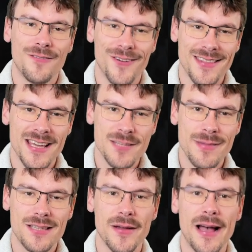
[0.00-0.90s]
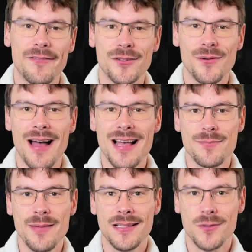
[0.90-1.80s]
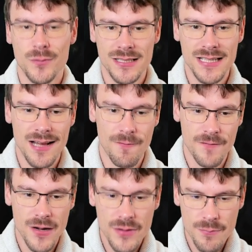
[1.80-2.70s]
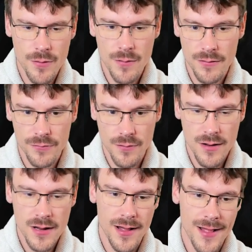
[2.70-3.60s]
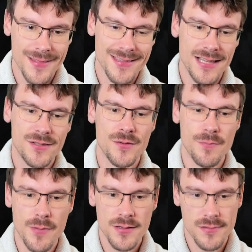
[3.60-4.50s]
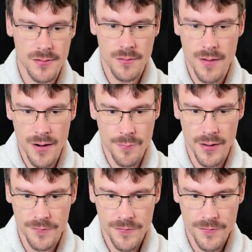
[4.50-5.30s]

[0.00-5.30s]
For the aspect you have two aspects which are very powerful and that you must know about.